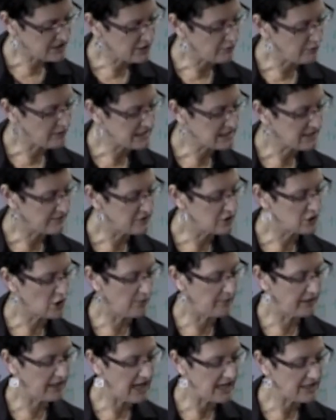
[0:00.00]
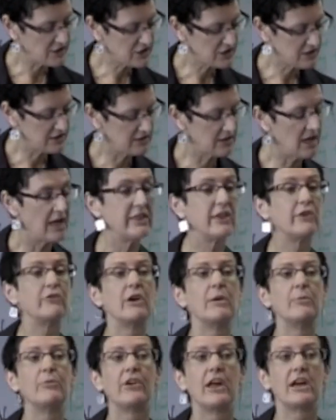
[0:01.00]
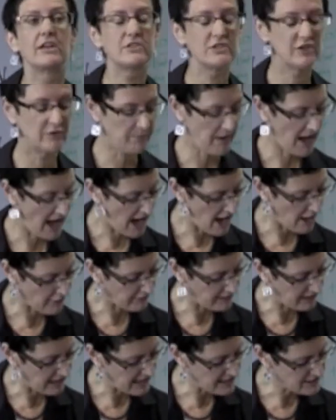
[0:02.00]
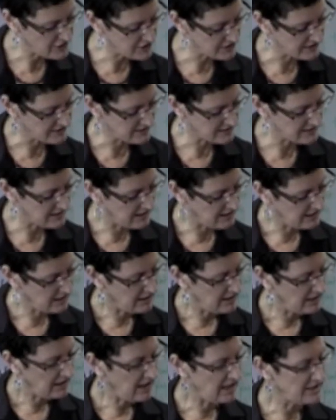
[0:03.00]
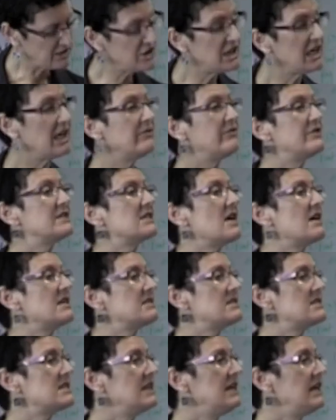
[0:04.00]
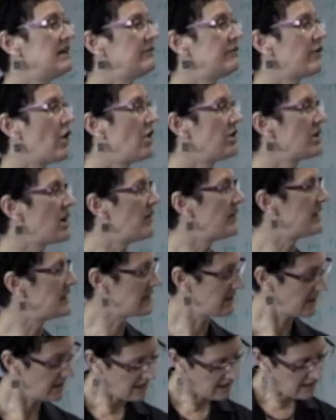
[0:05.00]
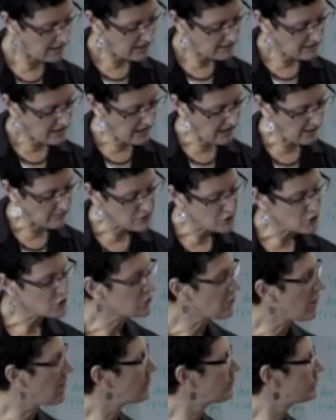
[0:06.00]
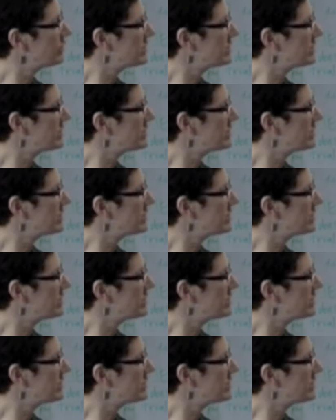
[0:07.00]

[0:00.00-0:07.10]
as the risk of domination and the reproduction of power relations. And she emphasises the need for ongoing uh, strong